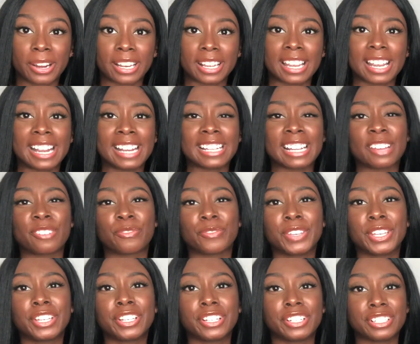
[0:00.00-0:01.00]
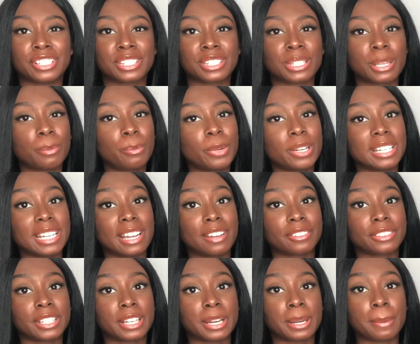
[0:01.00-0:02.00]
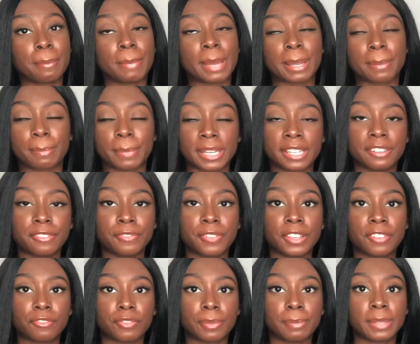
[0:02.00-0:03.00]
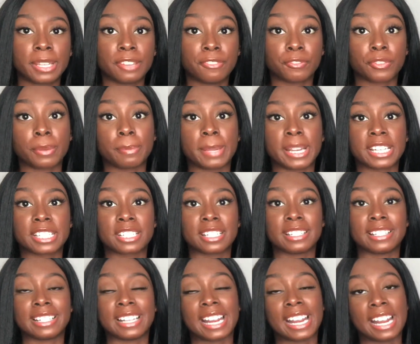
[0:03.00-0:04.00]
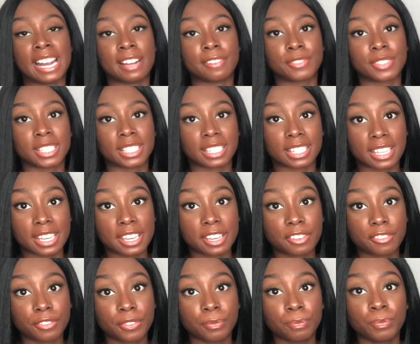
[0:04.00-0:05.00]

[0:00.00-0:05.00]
and I figured someone out there might benefit from the information that I have to give.